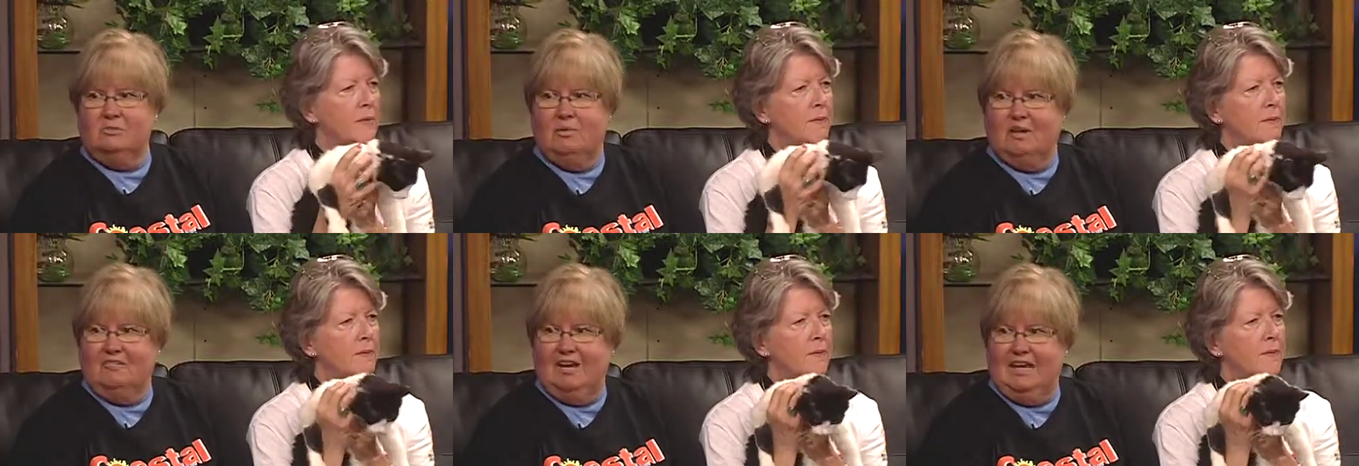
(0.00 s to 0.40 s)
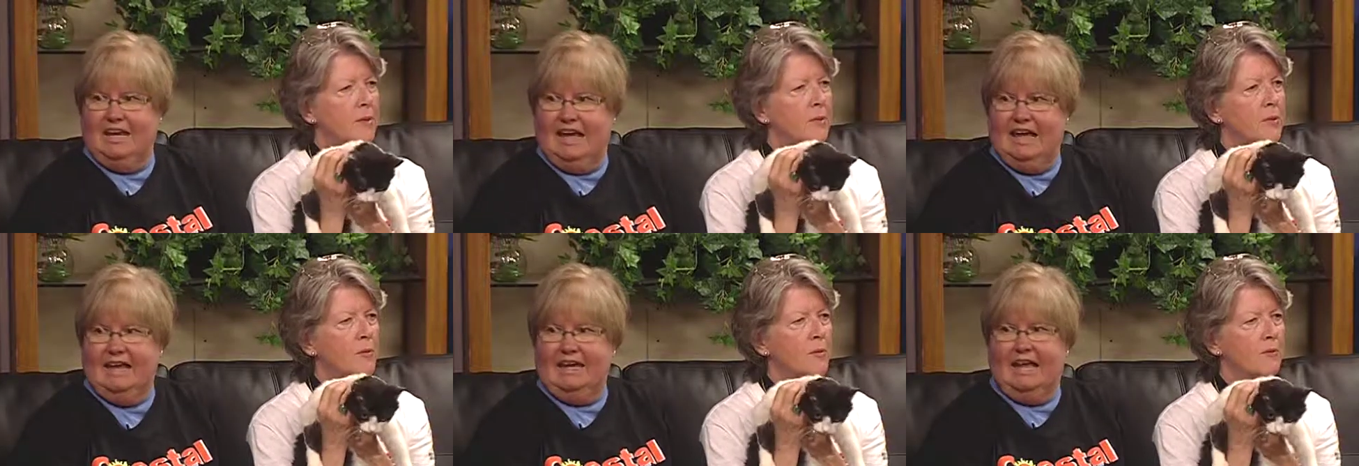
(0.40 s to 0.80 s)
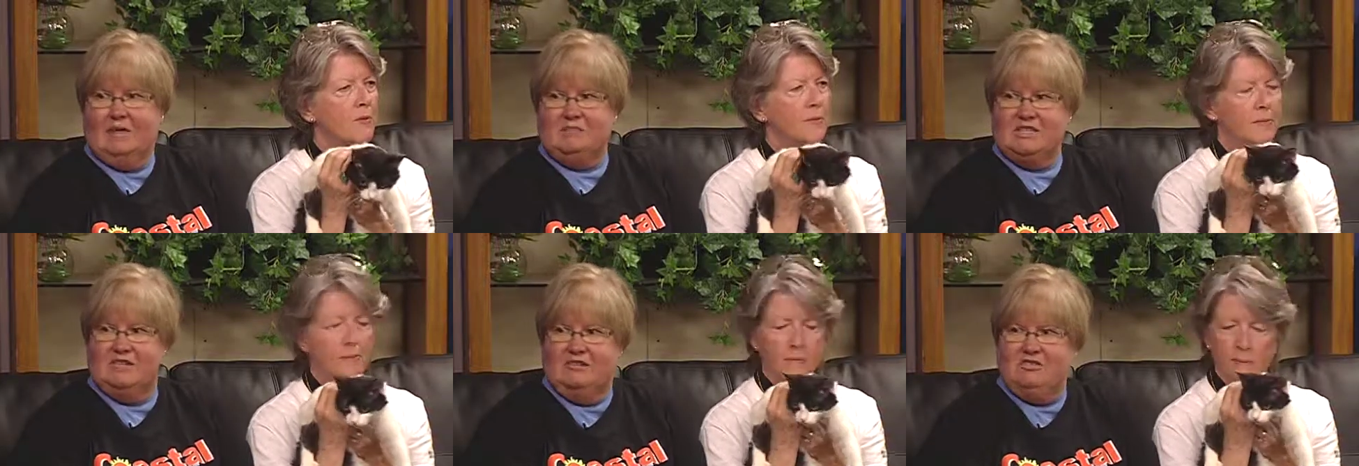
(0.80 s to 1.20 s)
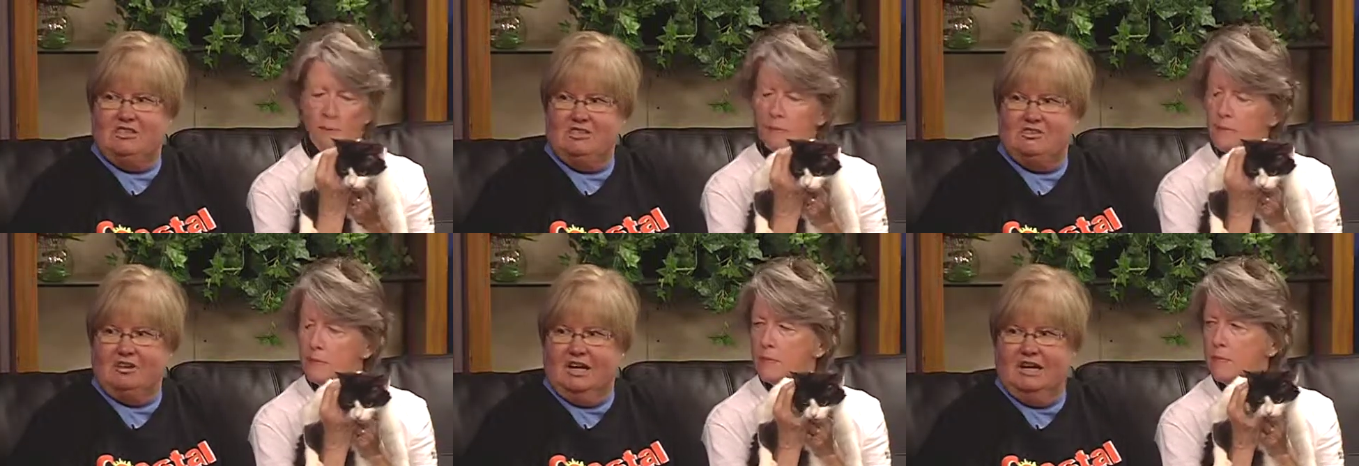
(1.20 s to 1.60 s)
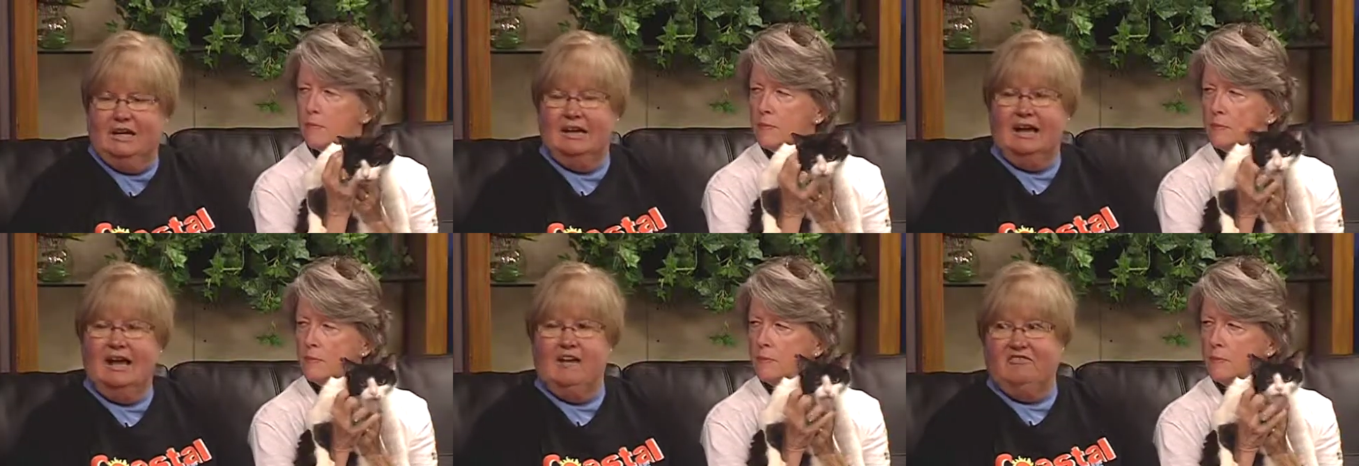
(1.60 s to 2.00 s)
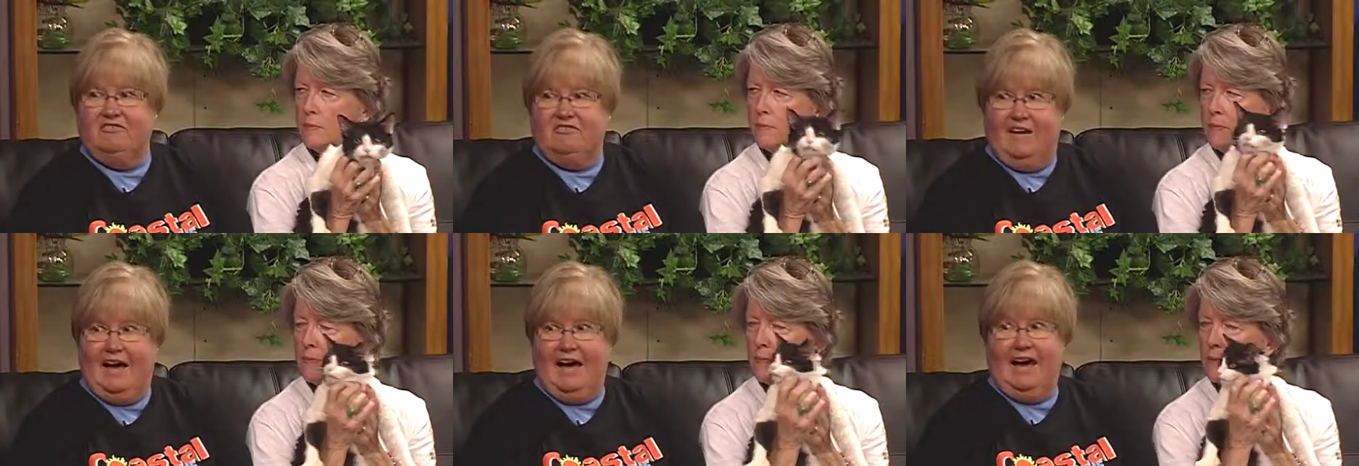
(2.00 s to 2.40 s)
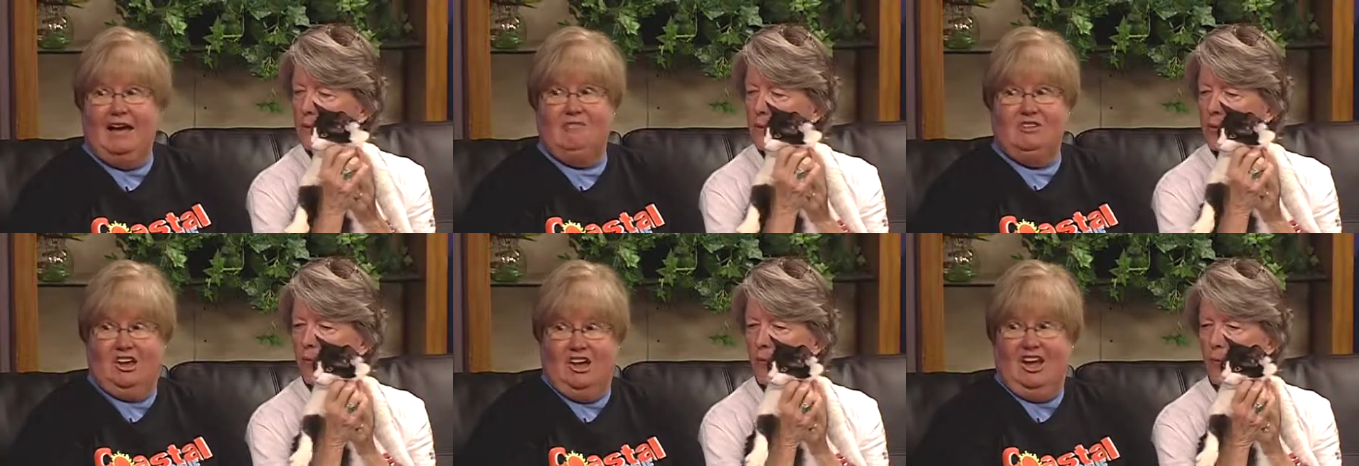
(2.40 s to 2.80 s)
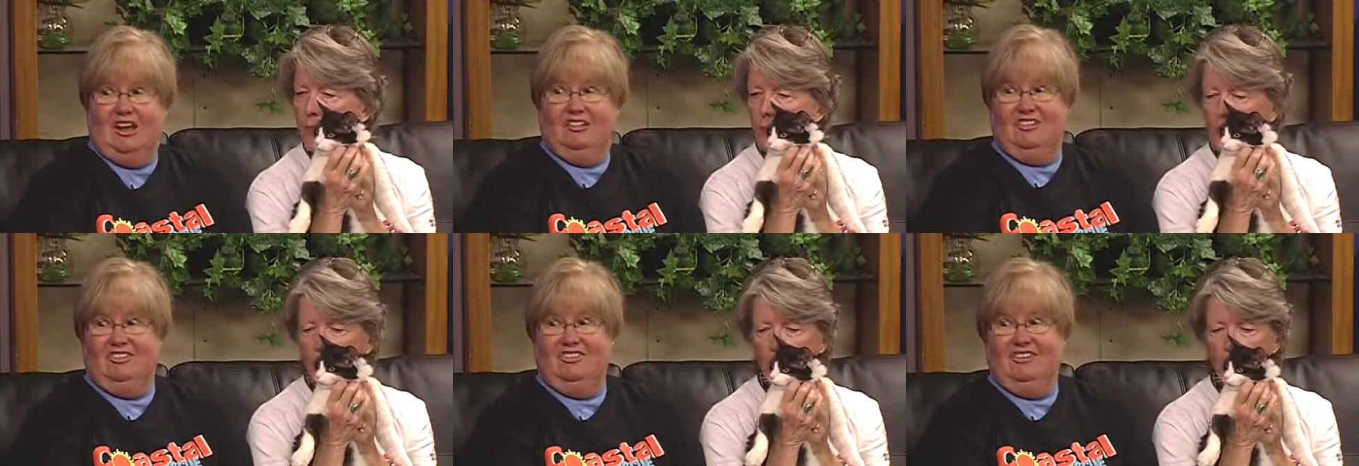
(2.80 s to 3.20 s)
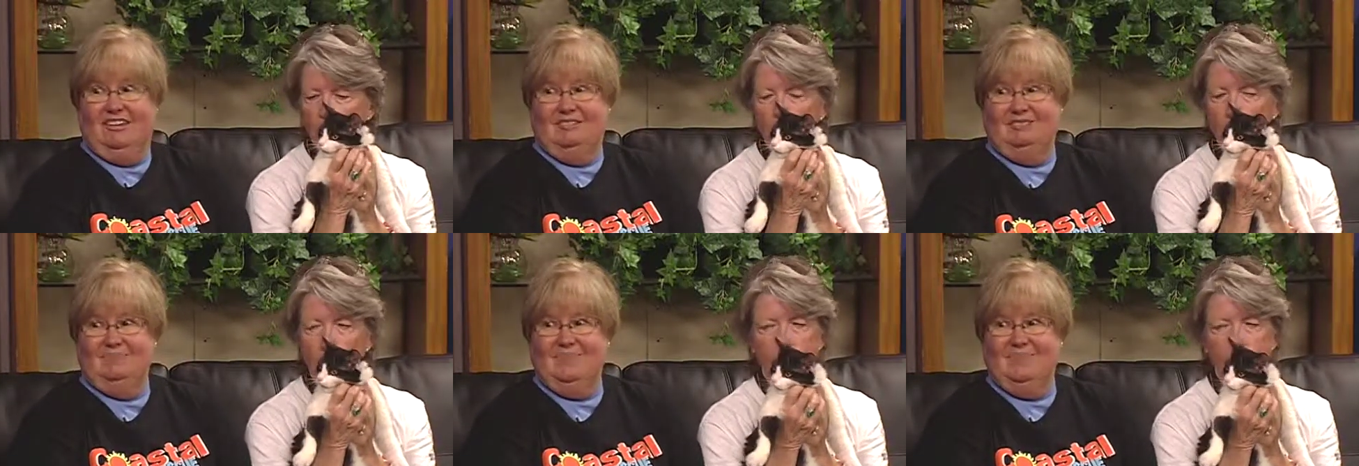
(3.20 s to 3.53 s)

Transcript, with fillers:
Speaker 1: 1288 Limestone Street, $5.